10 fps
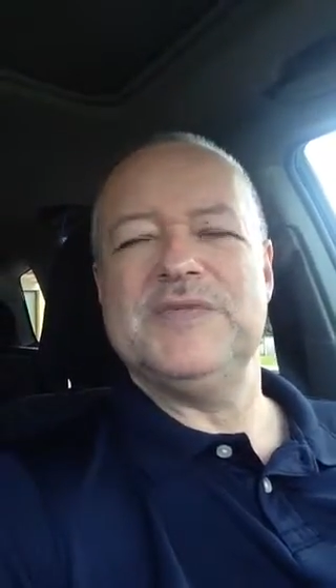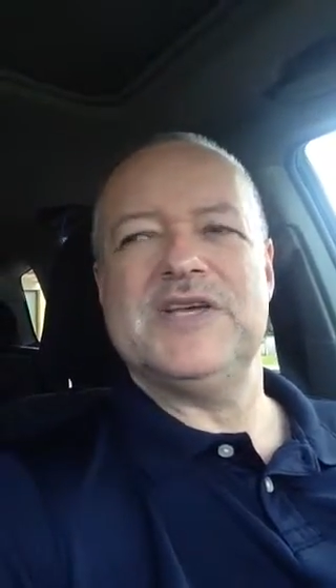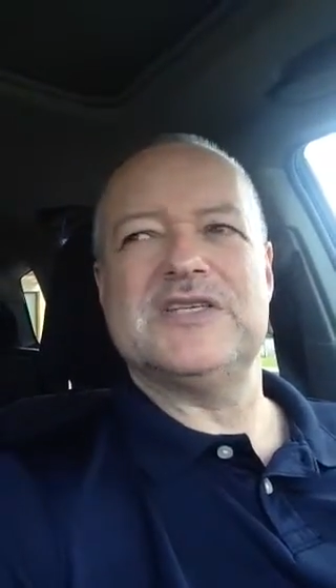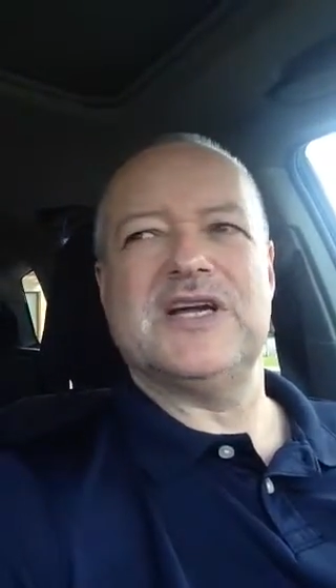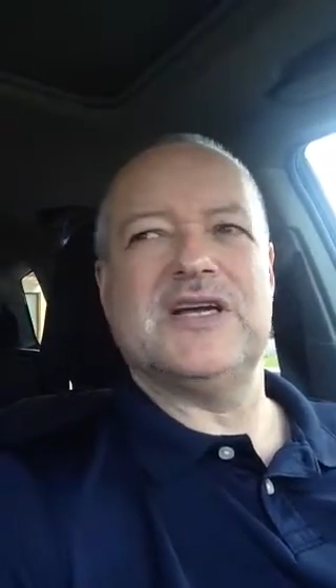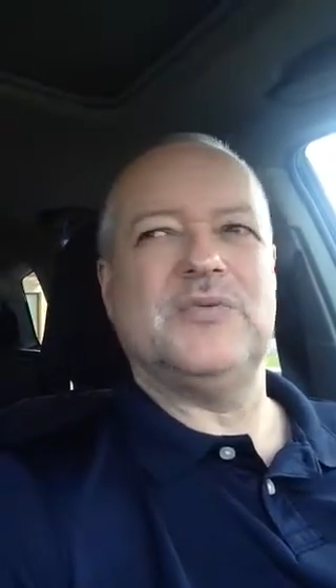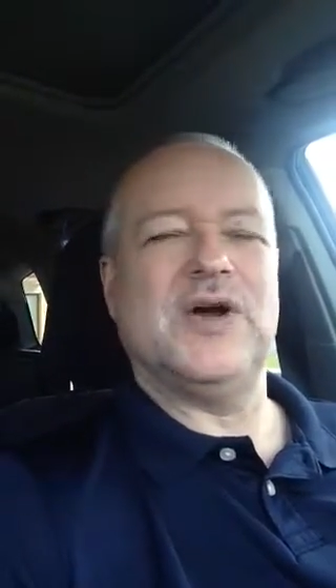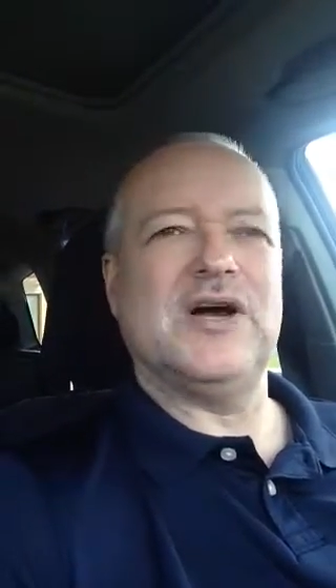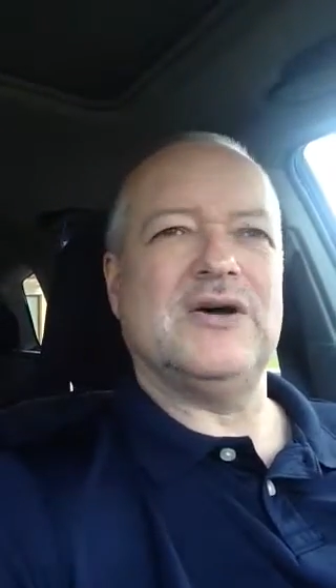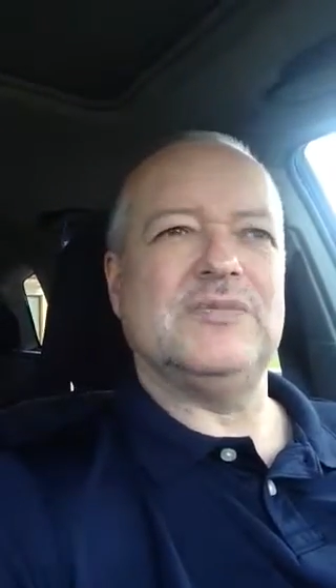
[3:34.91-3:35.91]
it's like,
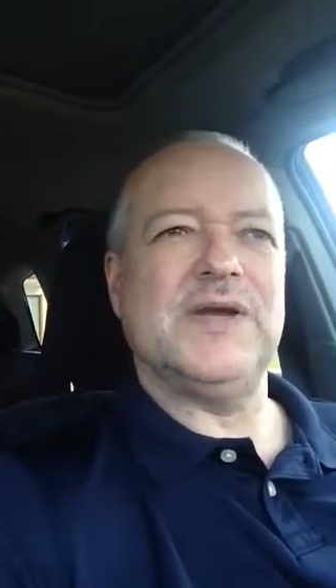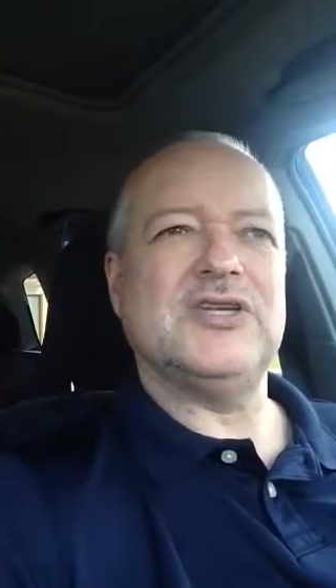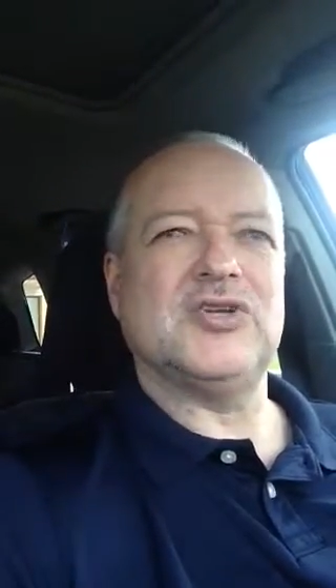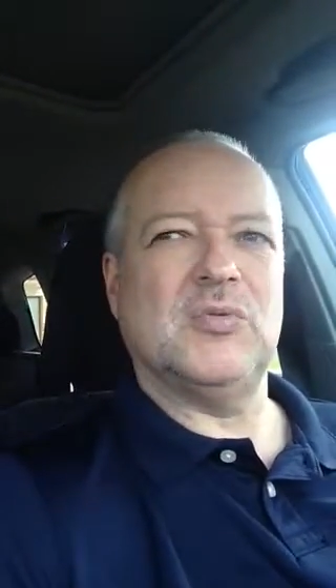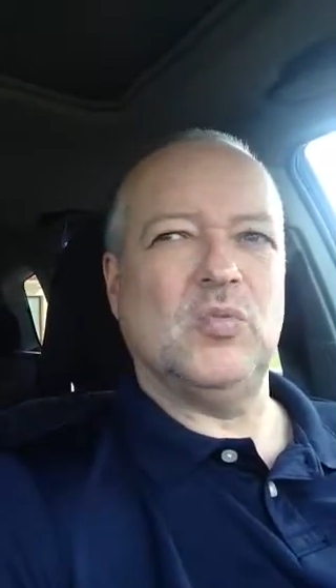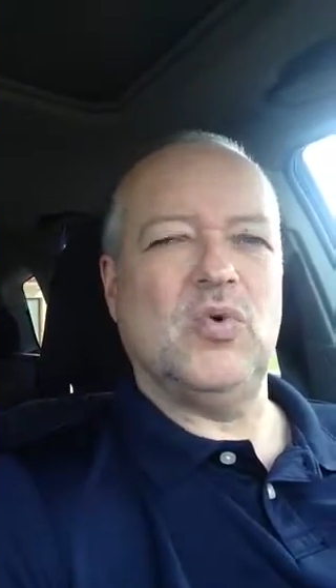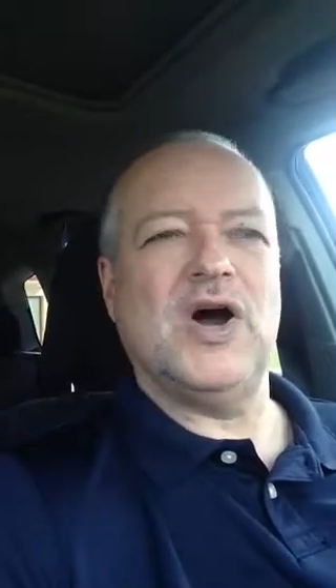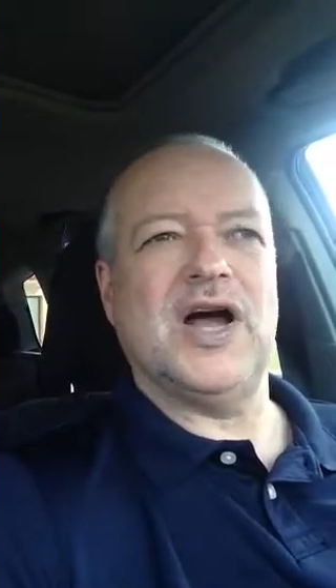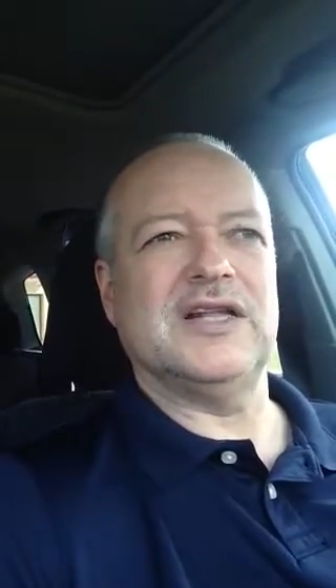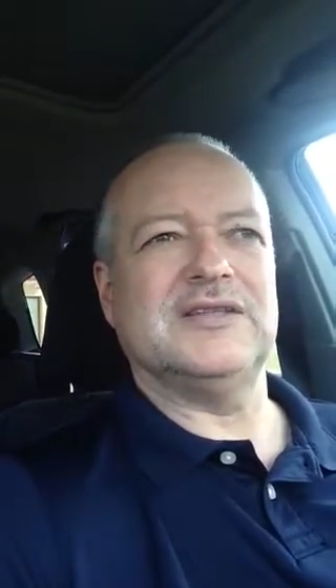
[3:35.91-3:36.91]
well, based on
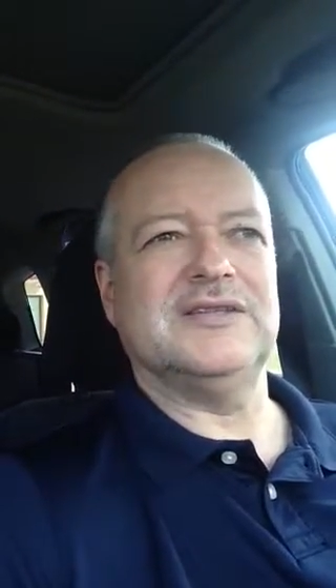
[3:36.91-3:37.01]
what?